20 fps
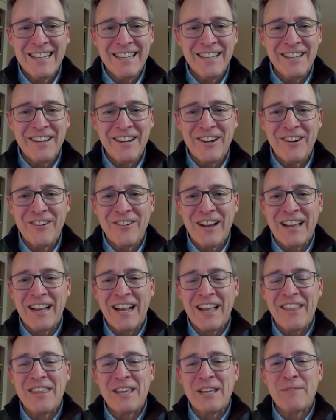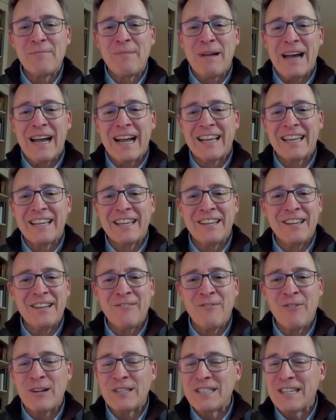And I think
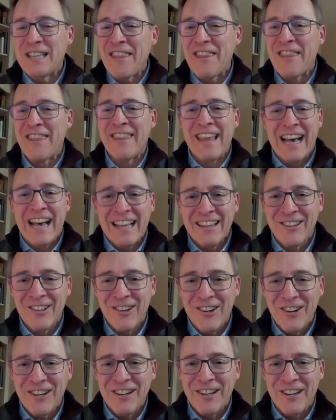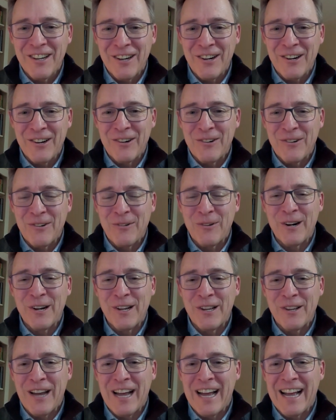it wasn't that long ago where
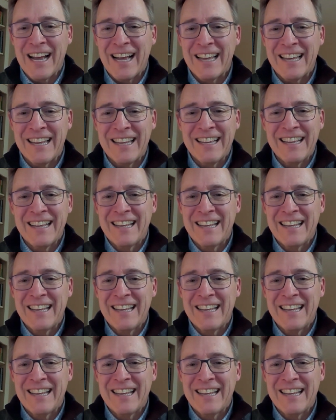you had